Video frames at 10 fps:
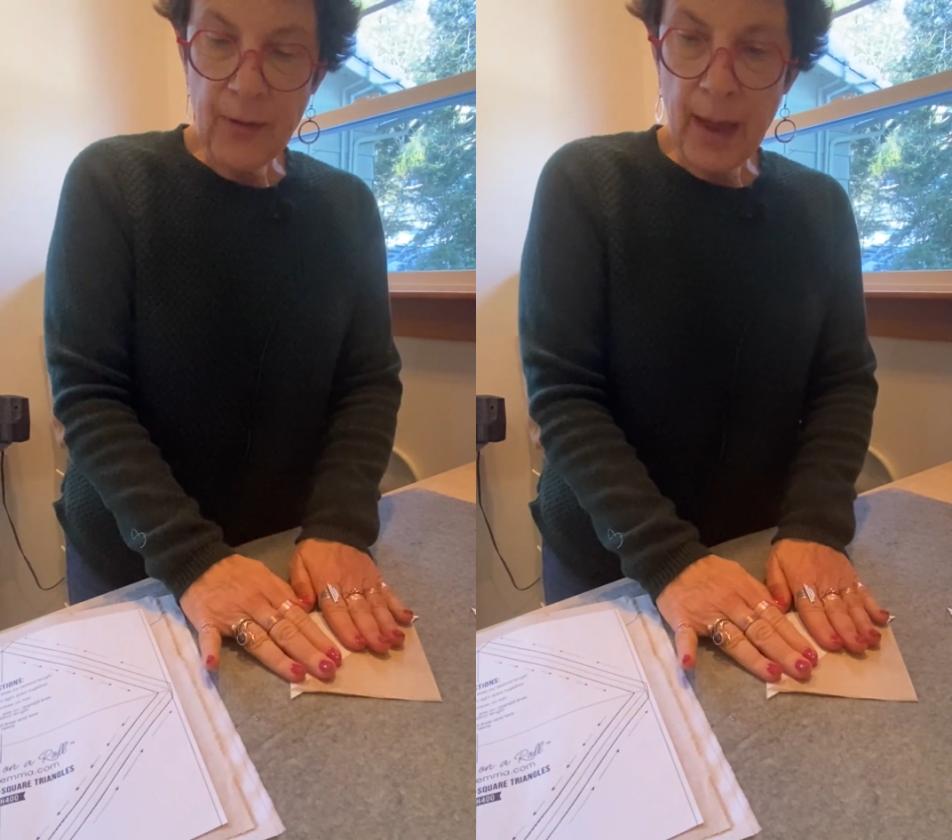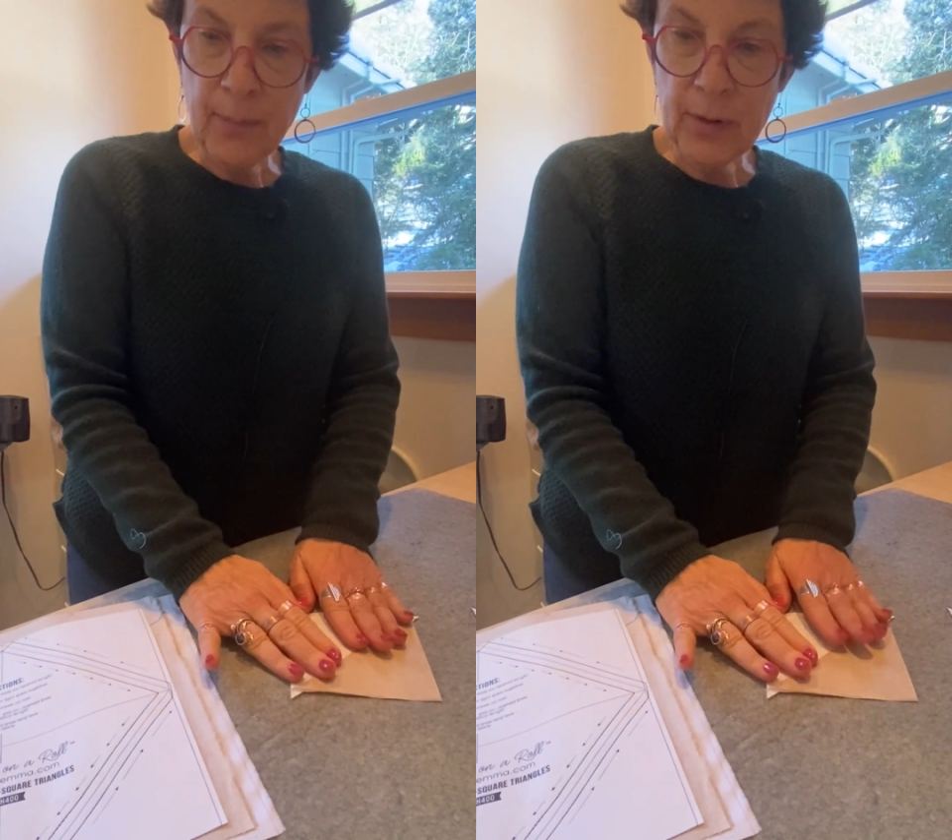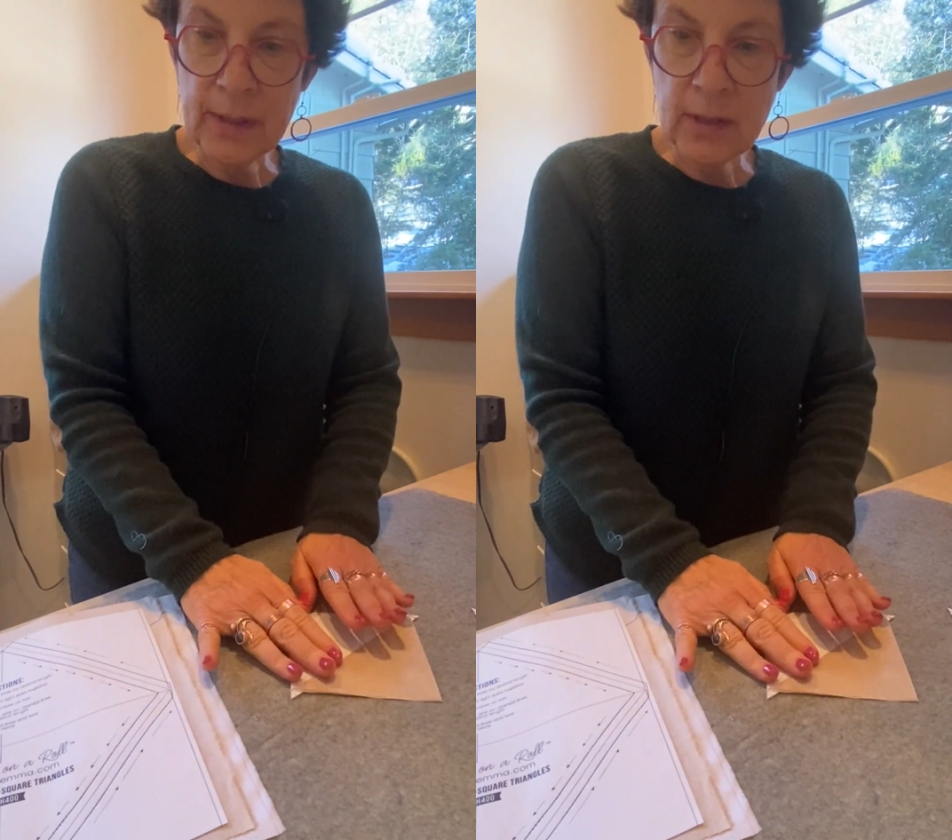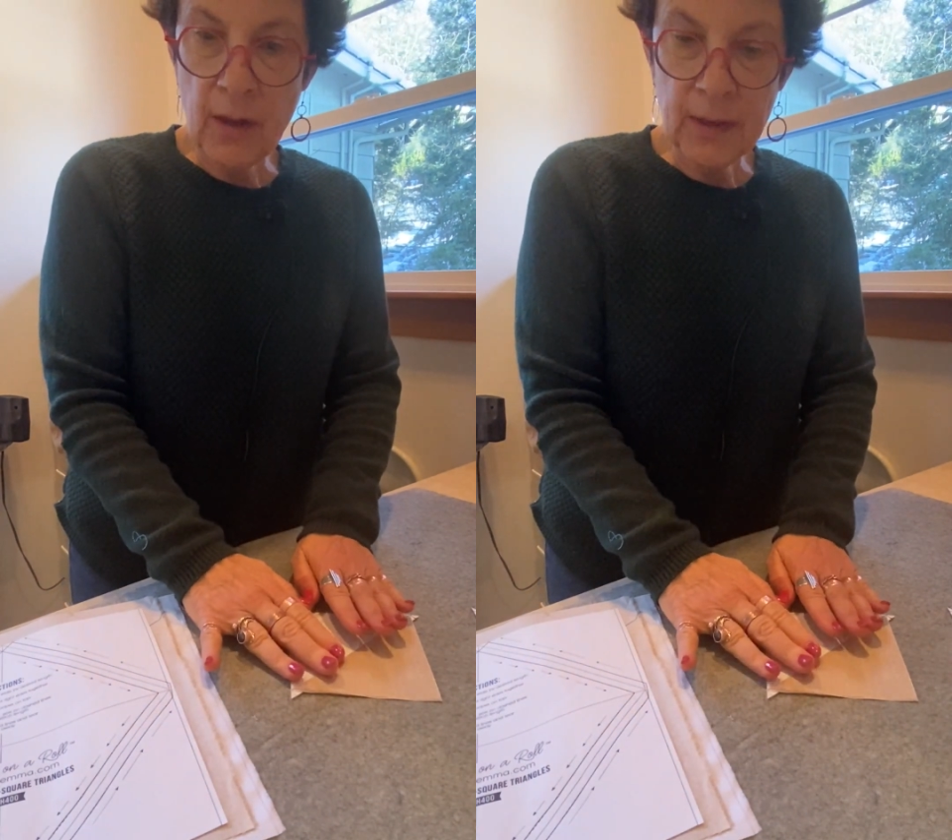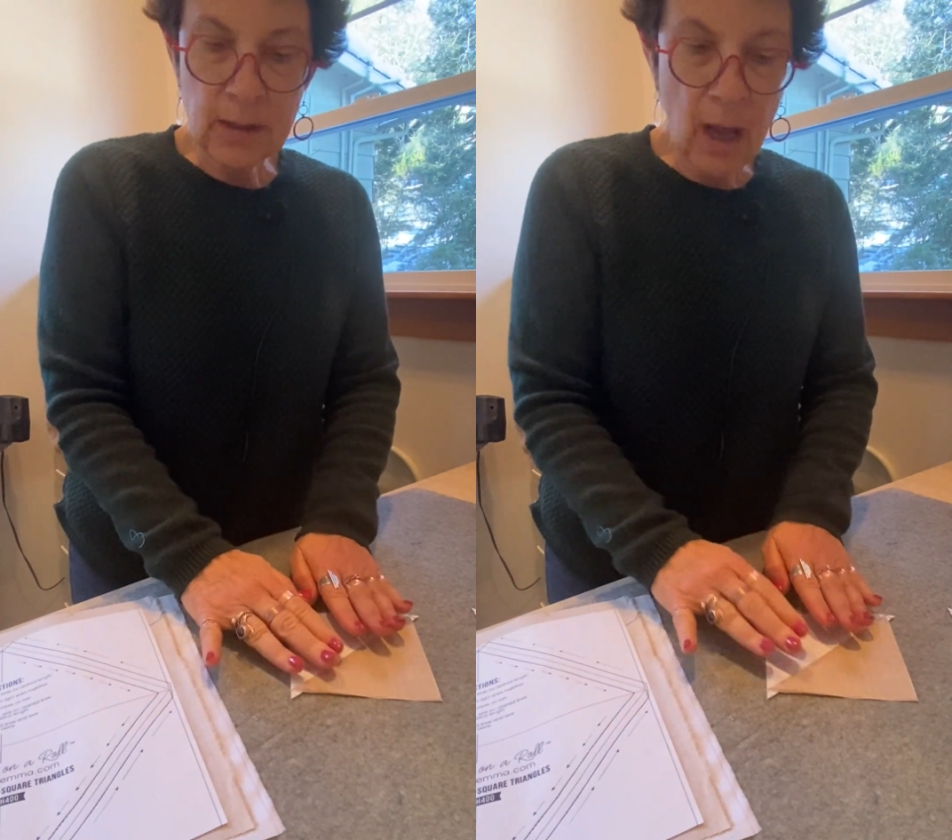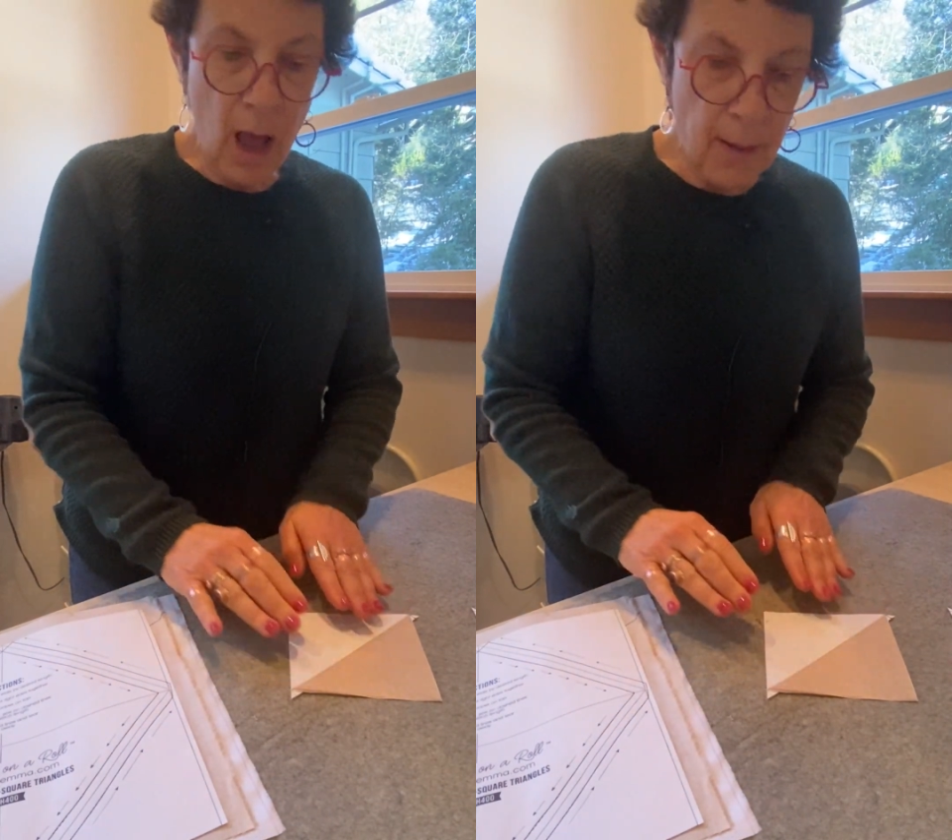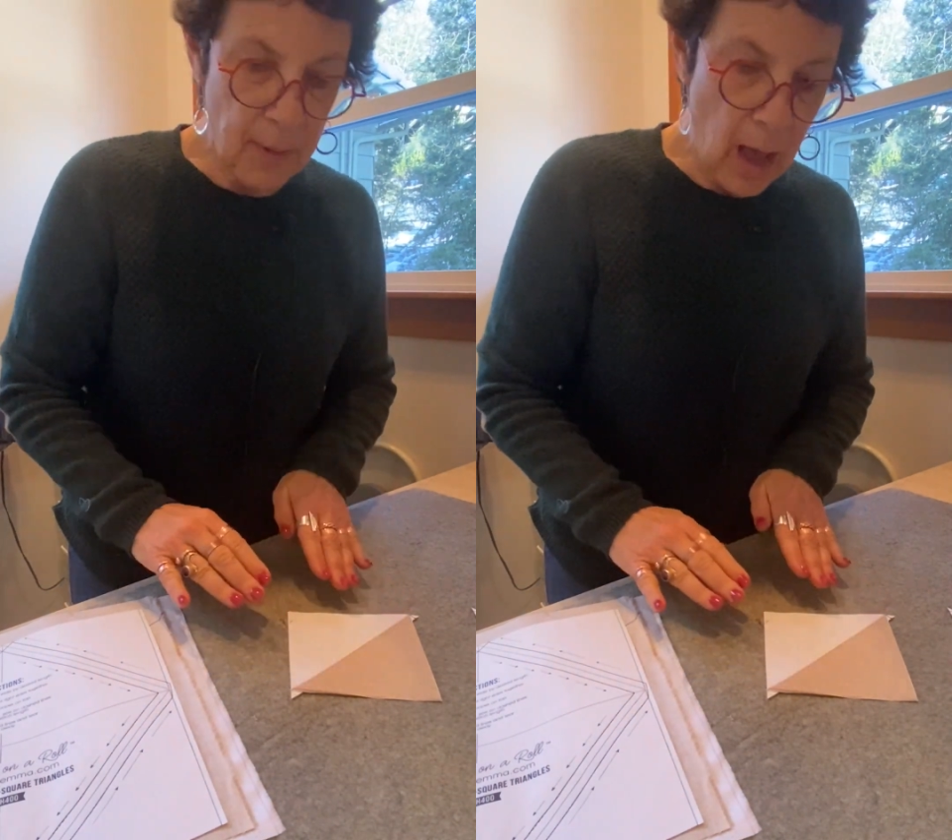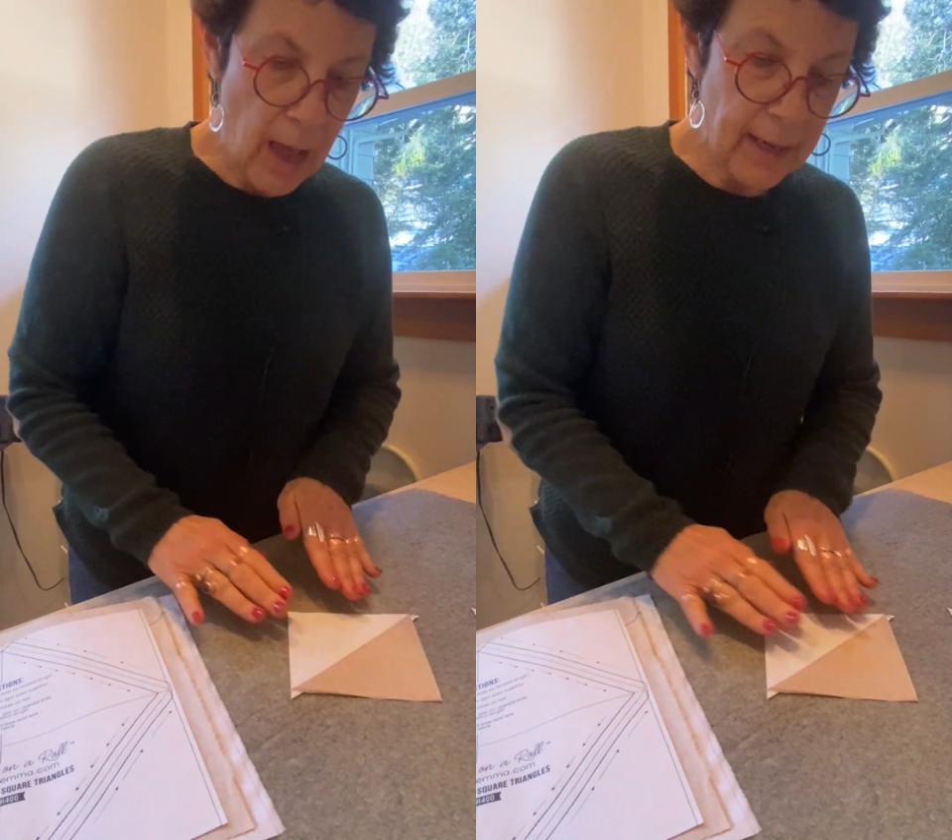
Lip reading: fabric is on the top, I